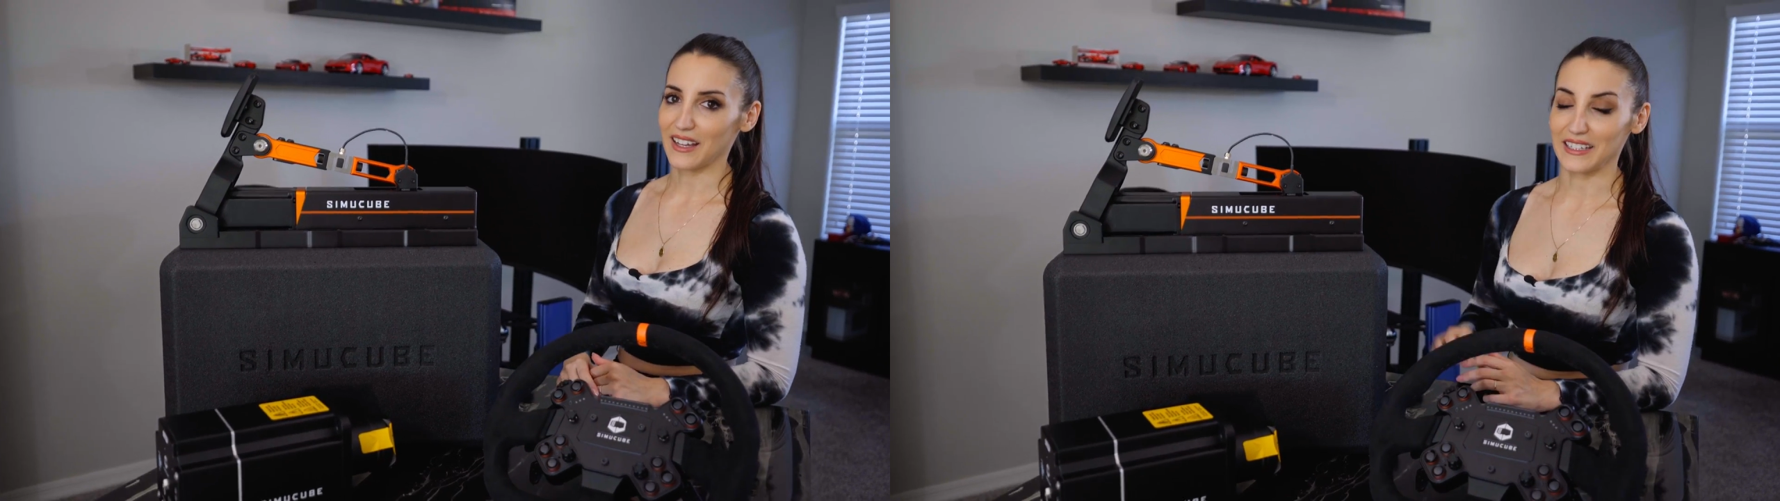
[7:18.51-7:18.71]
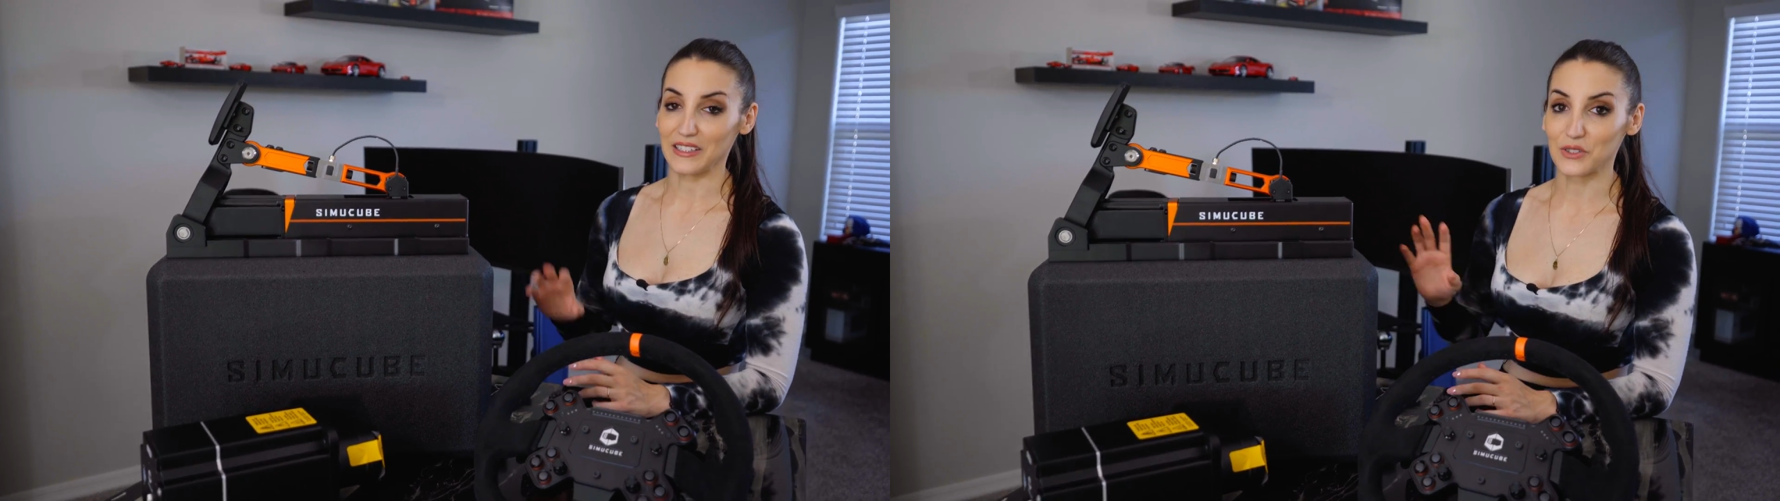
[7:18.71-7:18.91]

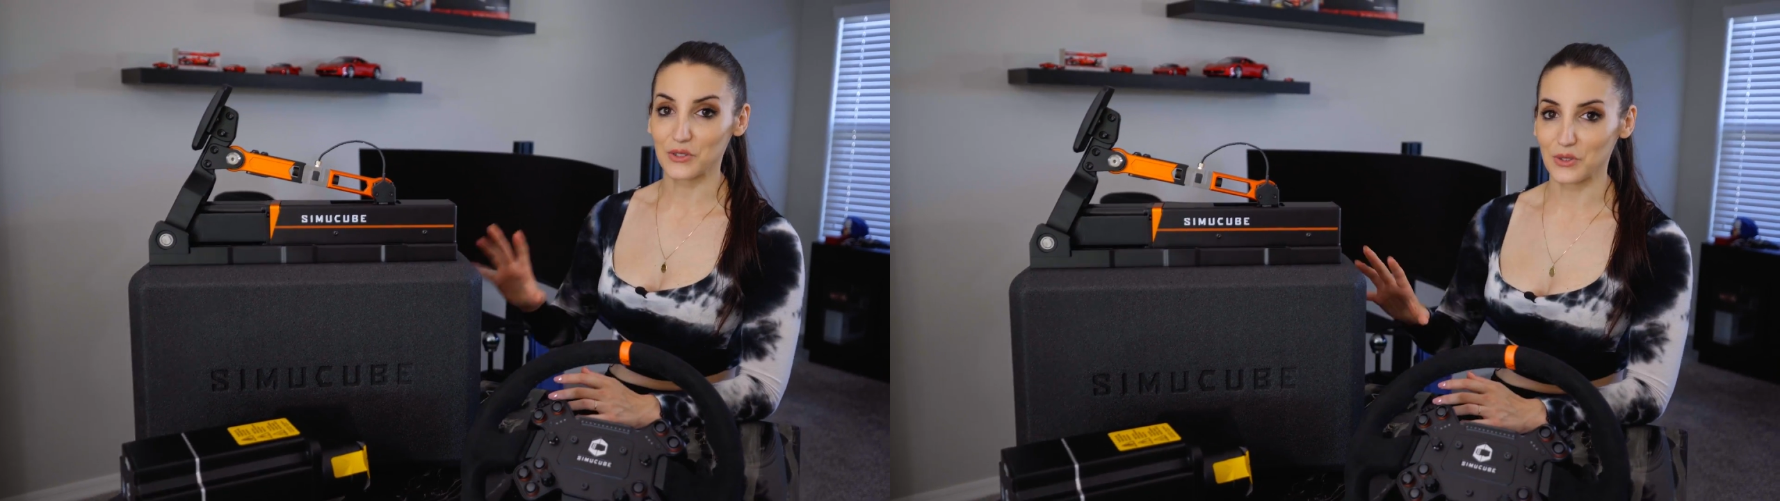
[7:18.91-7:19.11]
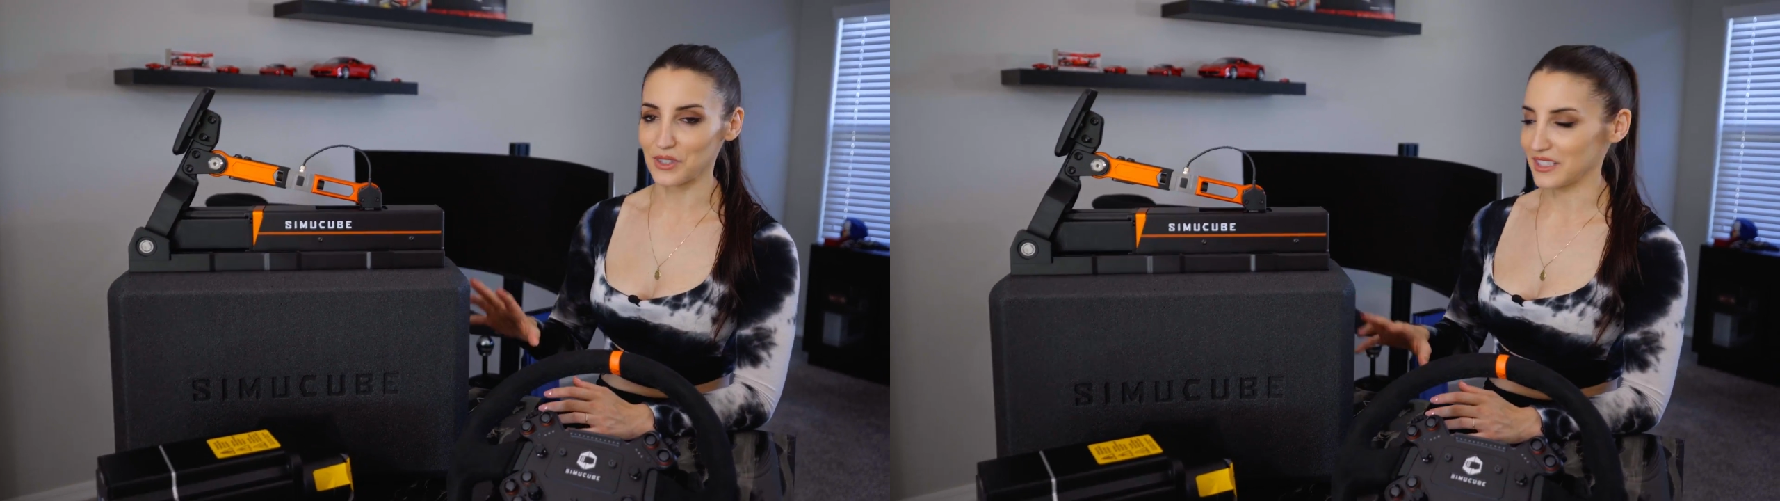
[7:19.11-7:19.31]
and
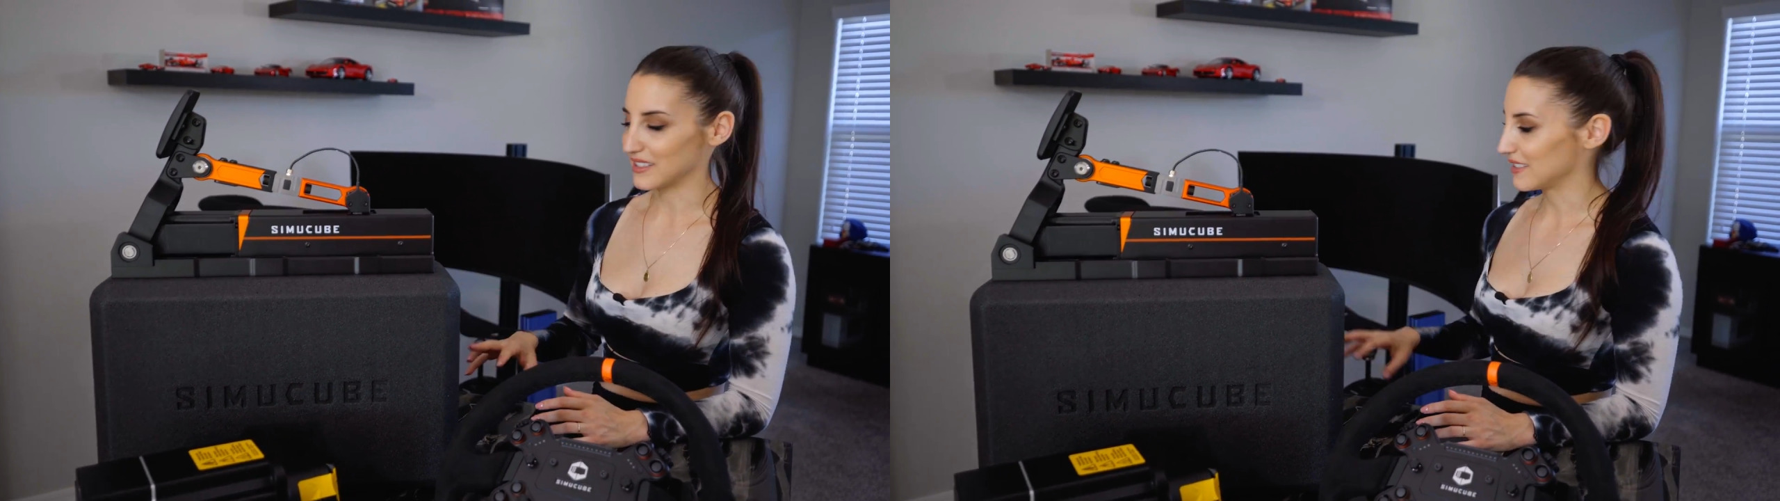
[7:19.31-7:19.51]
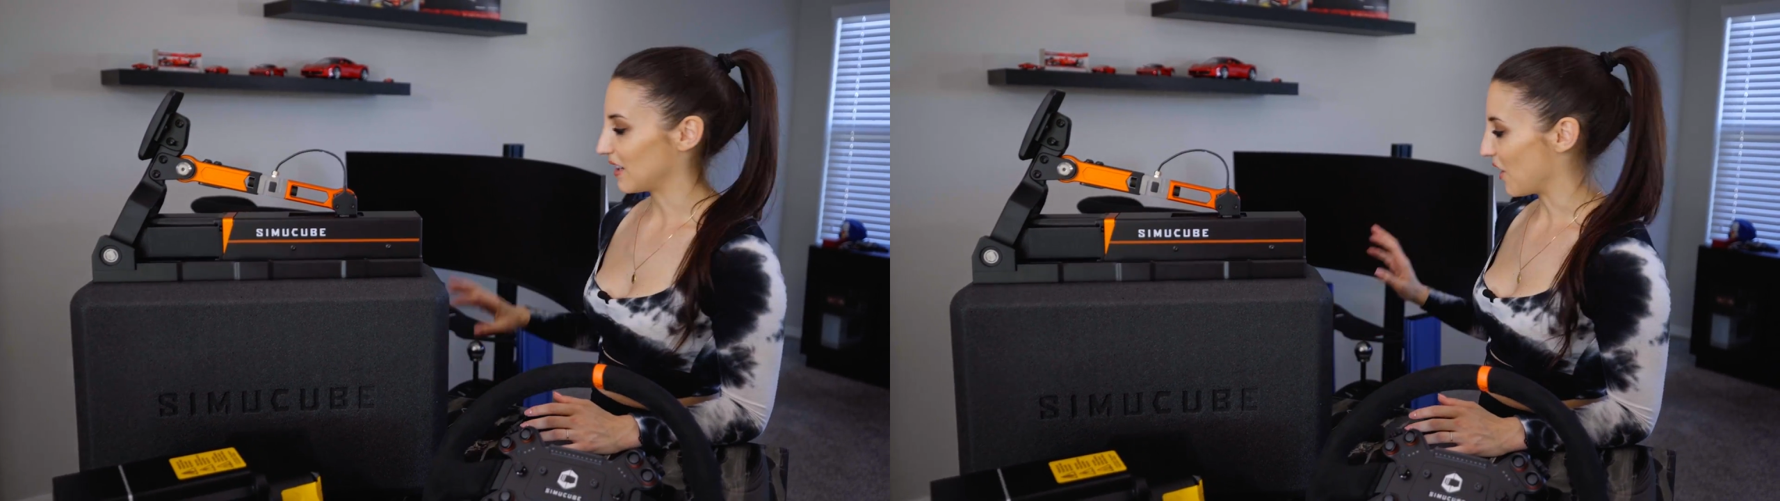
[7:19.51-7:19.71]
install
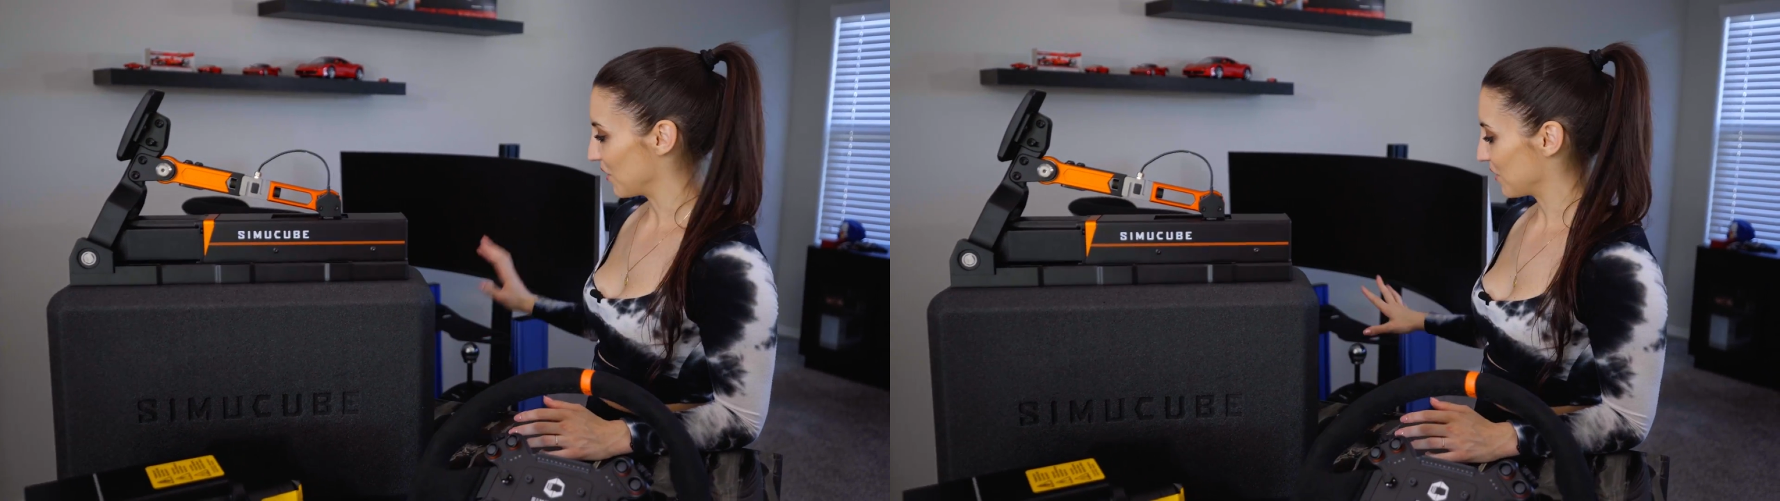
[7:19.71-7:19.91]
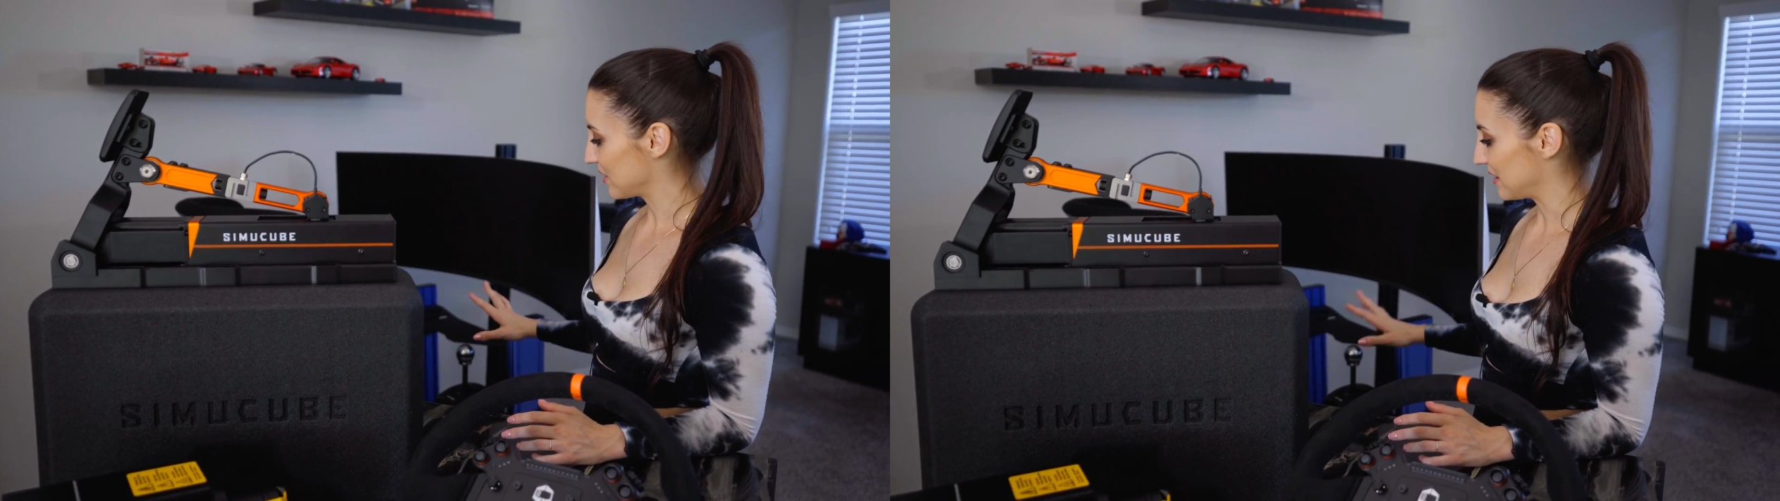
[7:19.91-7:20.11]
this
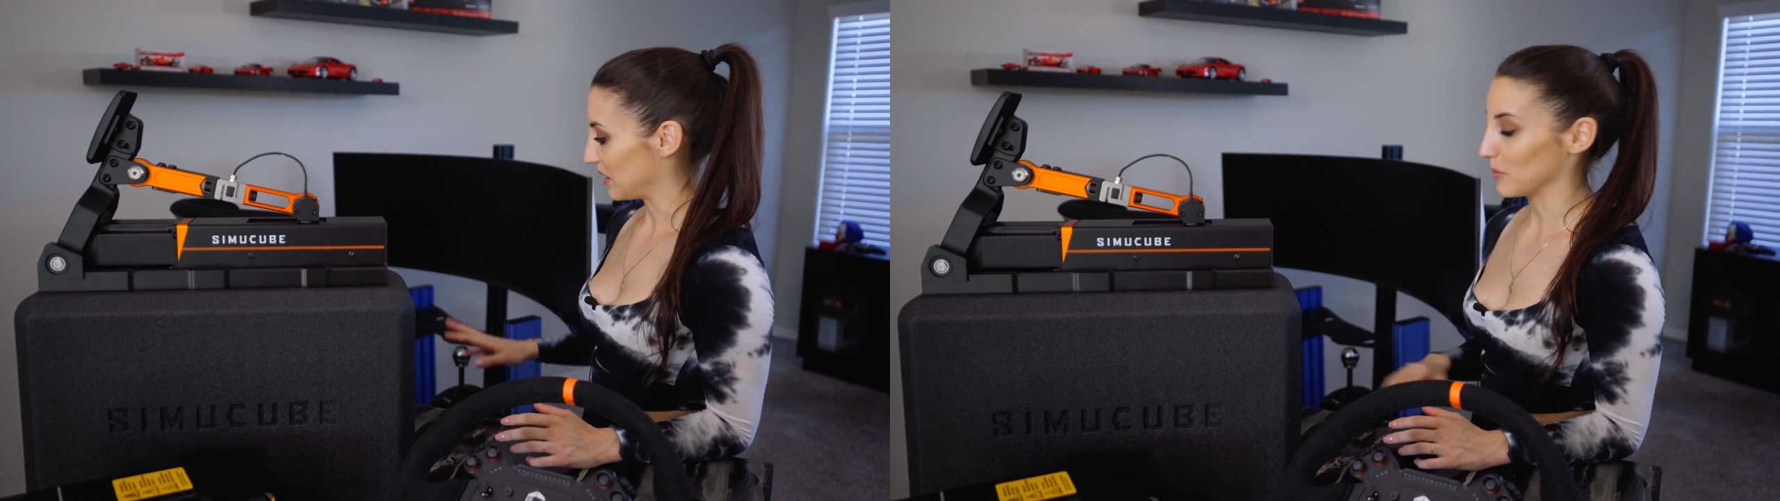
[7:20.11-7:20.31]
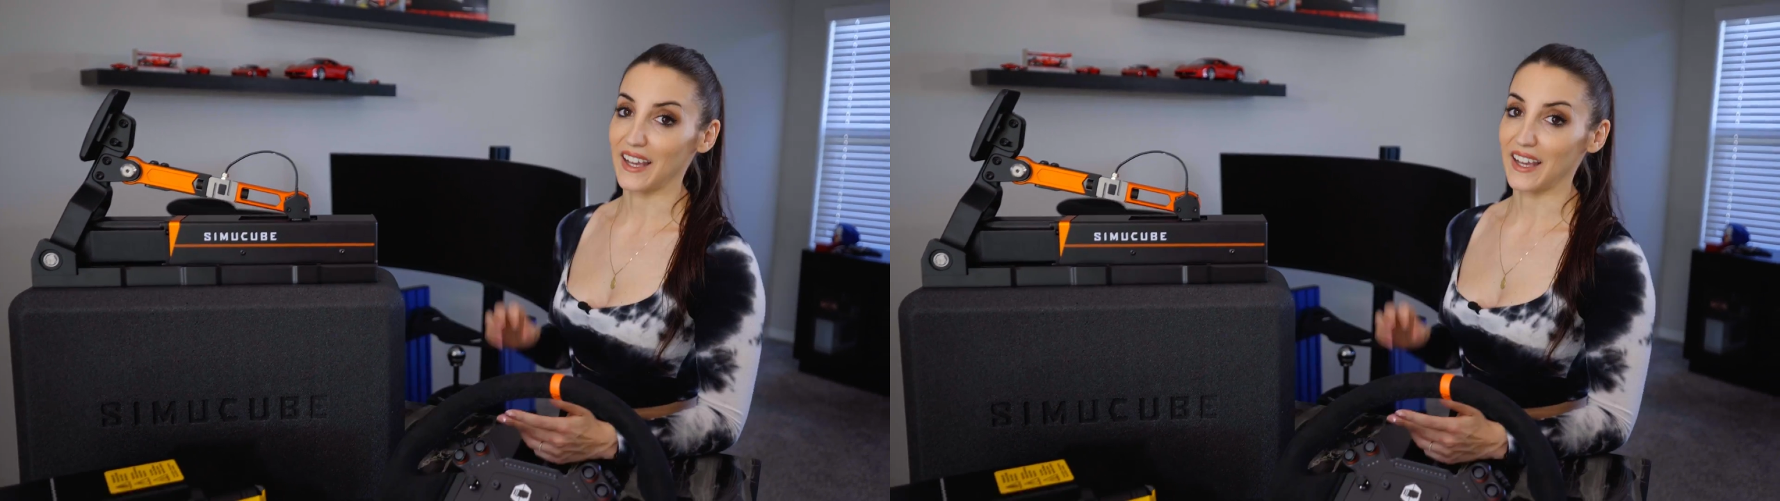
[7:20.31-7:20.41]
on the sim,